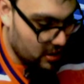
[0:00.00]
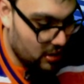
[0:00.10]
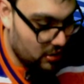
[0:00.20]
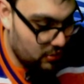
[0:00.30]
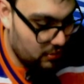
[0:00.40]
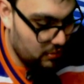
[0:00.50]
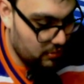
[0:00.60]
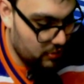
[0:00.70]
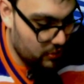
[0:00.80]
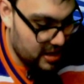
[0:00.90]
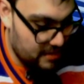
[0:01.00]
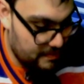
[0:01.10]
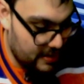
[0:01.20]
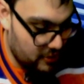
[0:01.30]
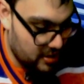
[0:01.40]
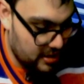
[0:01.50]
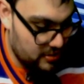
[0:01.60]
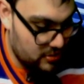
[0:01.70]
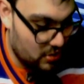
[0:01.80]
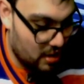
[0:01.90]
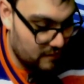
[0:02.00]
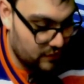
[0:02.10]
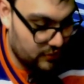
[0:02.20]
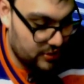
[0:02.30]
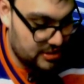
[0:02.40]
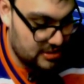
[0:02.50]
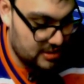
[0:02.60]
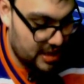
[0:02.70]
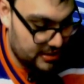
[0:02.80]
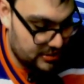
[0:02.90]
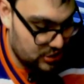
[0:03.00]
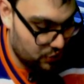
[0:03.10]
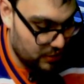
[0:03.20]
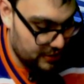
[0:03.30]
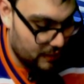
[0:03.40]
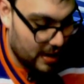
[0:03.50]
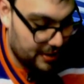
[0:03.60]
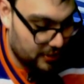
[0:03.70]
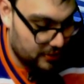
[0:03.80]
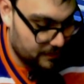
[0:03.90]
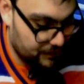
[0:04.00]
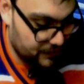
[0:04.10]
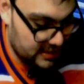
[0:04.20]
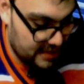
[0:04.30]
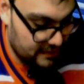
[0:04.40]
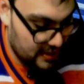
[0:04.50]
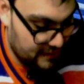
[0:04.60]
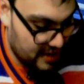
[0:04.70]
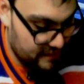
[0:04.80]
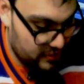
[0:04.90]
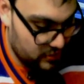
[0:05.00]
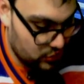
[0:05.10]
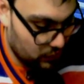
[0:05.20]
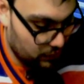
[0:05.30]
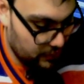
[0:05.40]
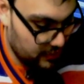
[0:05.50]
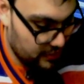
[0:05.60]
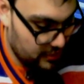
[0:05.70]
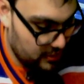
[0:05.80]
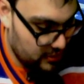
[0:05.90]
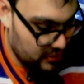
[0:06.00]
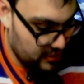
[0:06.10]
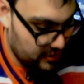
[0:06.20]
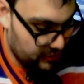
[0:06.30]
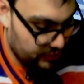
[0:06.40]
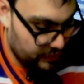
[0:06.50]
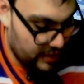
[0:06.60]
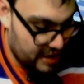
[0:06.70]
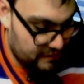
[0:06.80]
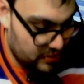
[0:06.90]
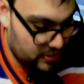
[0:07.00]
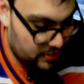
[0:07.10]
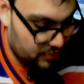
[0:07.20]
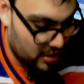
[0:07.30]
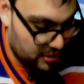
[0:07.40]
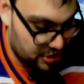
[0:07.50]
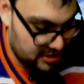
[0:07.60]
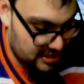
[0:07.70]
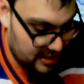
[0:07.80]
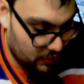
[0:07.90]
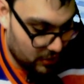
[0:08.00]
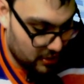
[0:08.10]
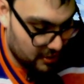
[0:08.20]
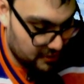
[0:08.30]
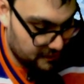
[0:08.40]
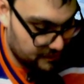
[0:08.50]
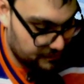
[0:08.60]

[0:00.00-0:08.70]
Oh, okay. American novelist and screenwriter. 75 years old. Whatever projects did he work on?